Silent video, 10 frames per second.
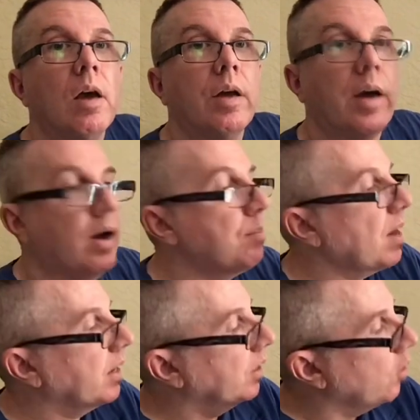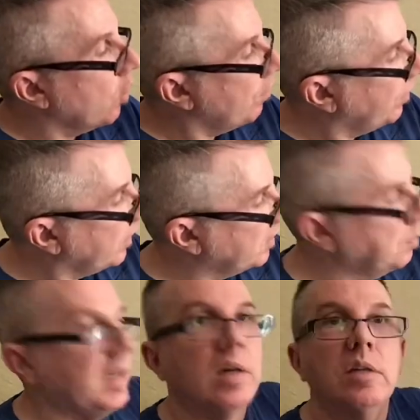I'm not going to go over this
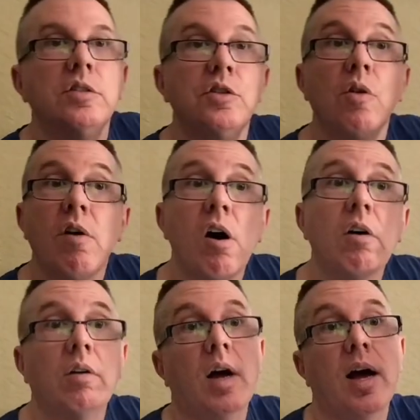because you all